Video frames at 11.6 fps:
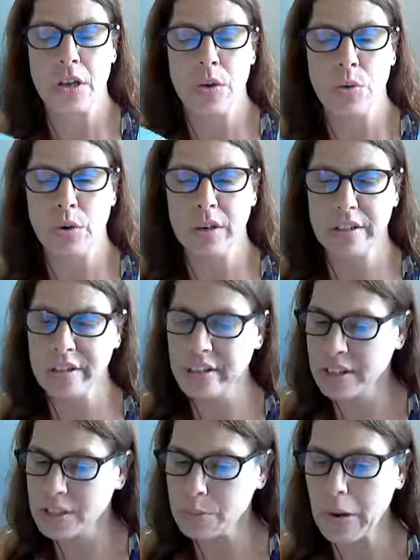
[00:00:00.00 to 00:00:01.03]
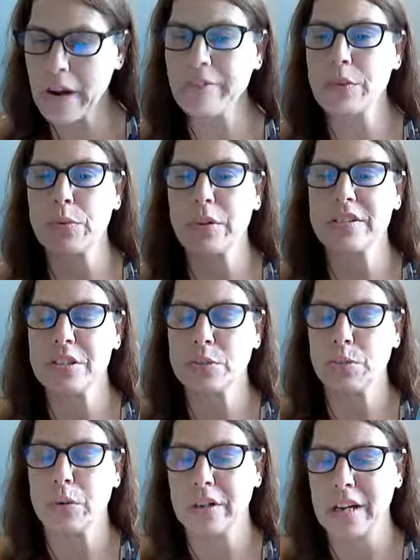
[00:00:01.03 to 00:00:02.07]
Well, here's Prophet Russ's
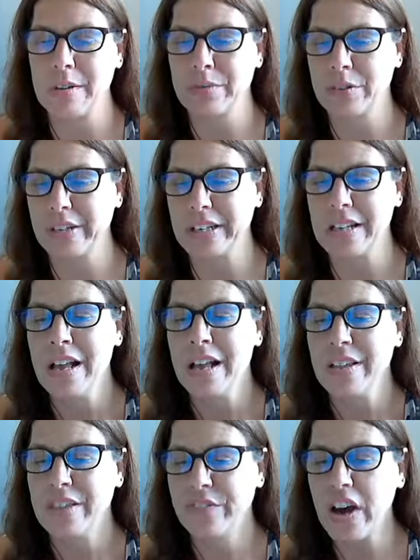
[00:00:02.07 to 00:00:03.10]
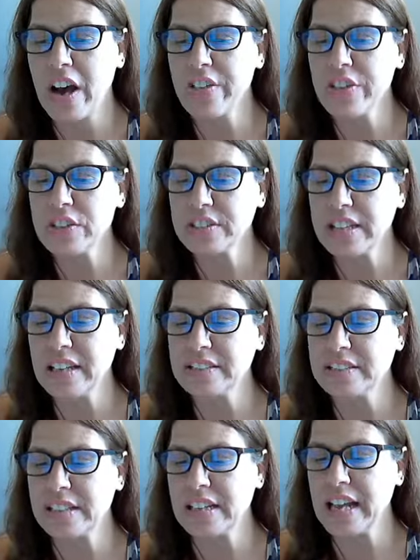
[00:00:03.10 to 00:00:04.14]
word. I'm going to read. The Father says
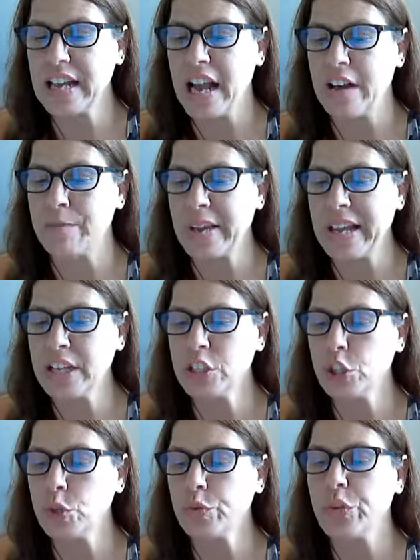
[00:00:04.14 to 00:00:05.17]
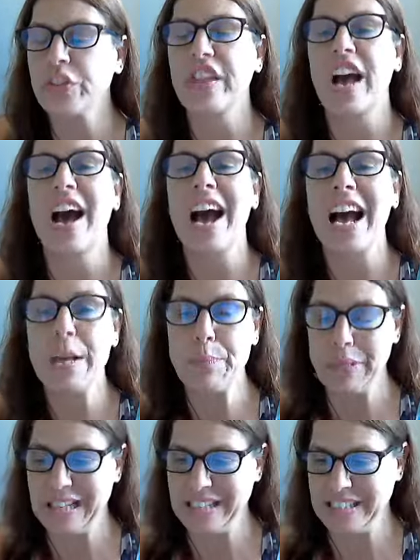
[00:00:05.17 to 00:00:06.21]
today, I made you for the high
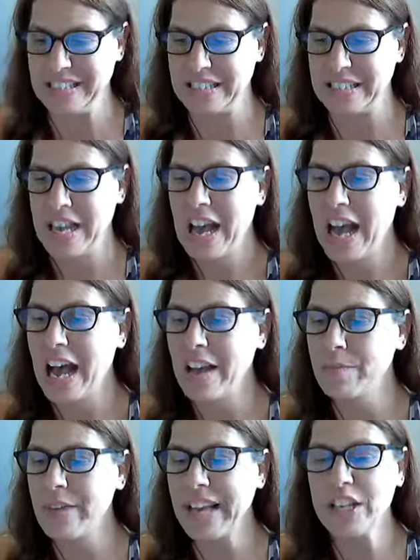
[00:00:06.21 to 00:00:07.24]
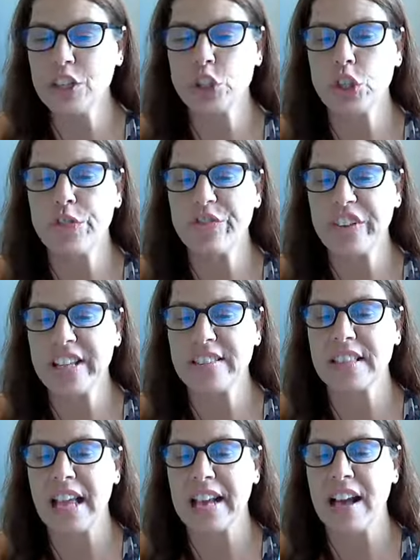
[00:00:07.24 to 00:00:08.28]
places. I made your feet
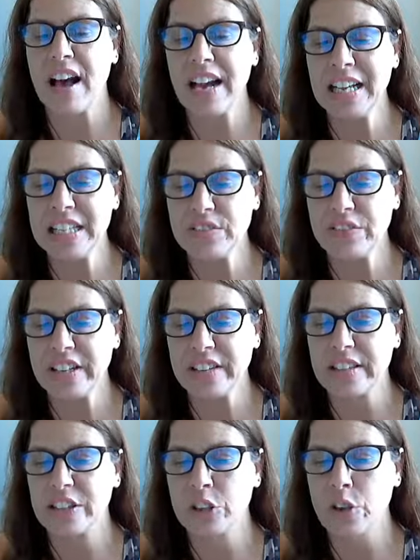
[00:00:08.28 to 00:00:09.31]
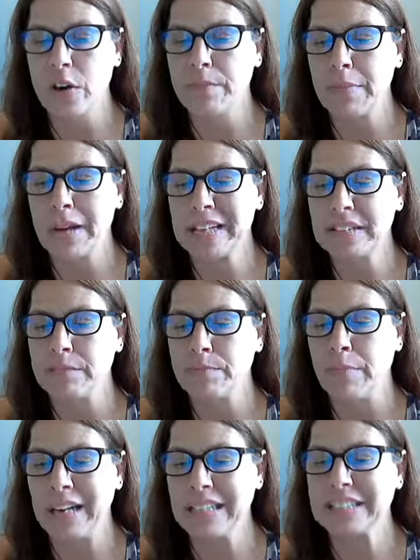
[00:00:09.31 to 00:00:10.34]
like hinds feet that you have might, might